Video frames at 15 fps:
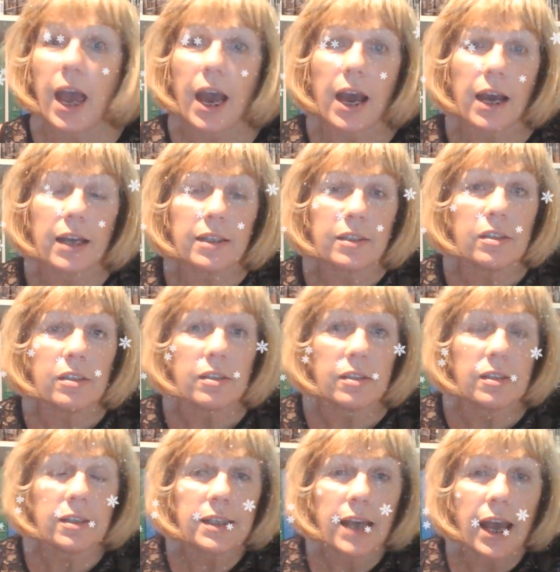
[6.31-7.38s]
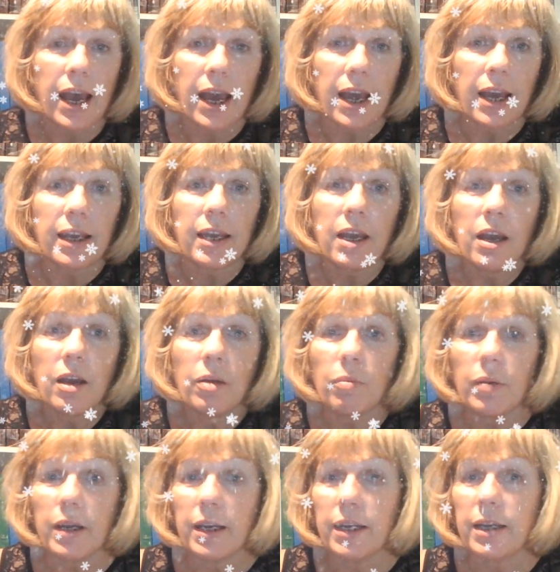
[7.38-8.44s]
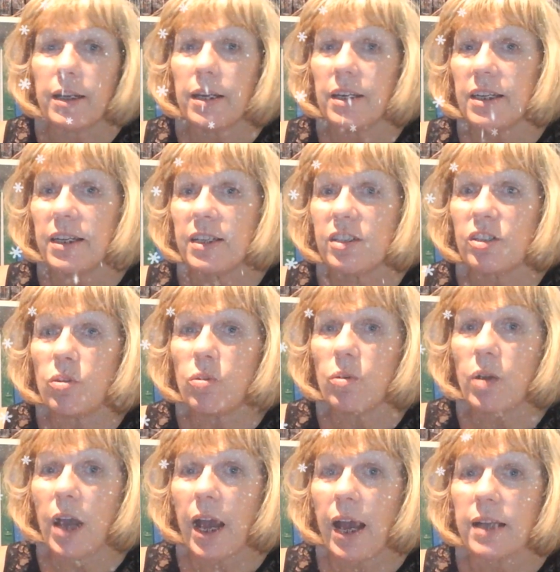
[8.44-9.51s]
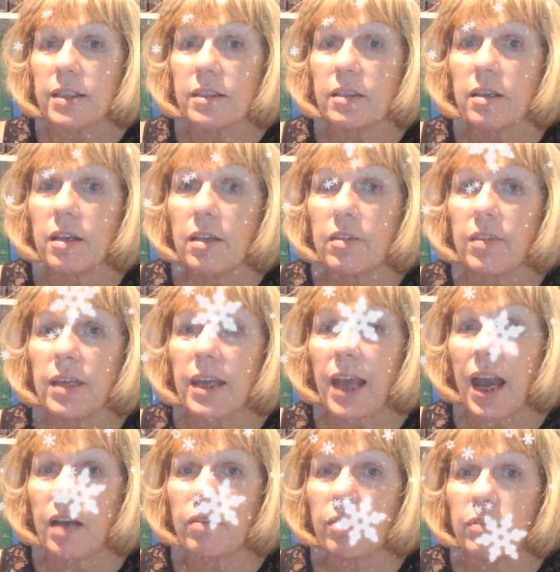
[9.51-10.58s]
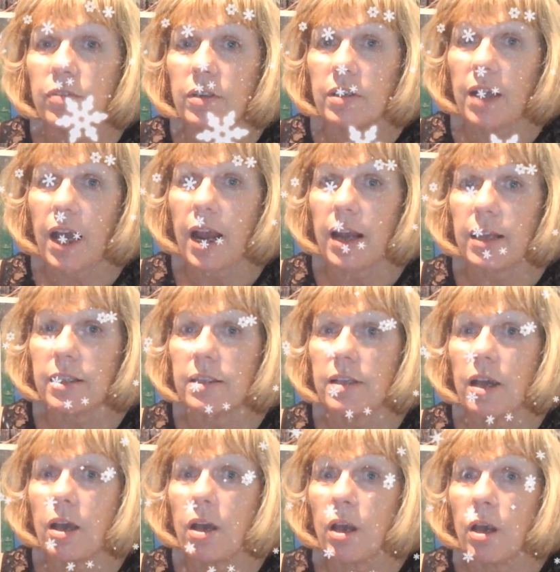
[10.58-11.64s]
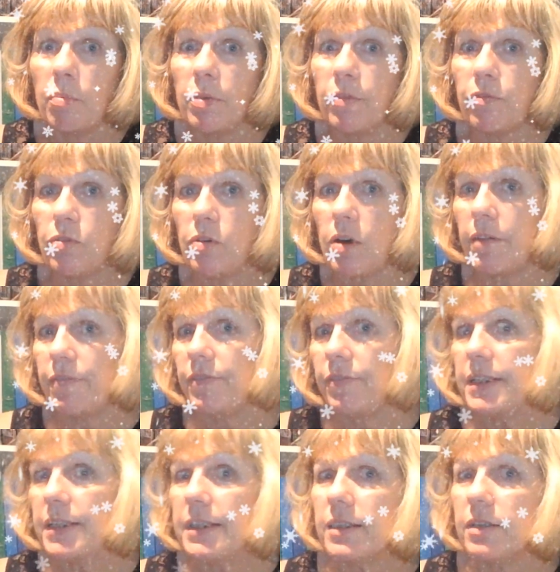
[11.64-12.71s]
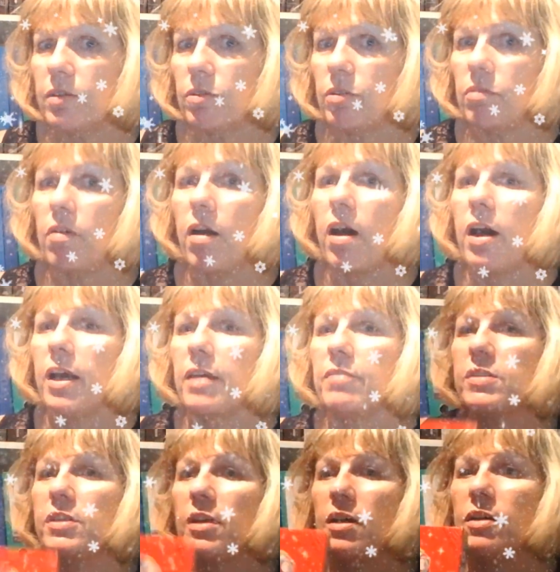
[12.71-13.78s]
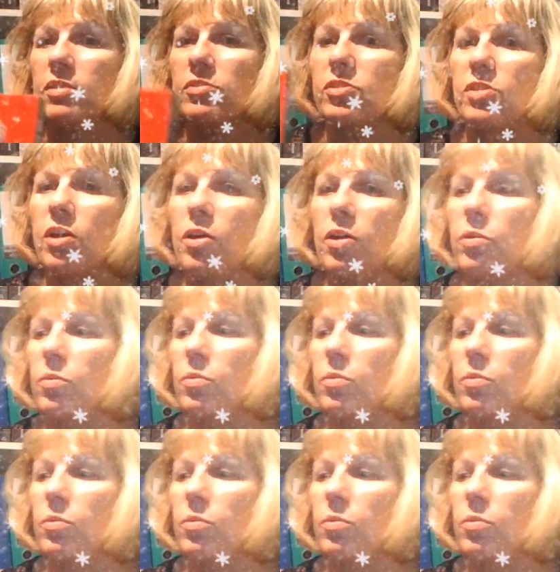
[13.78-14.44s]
and today we need to look at the advent calendar before our visitor arrives. So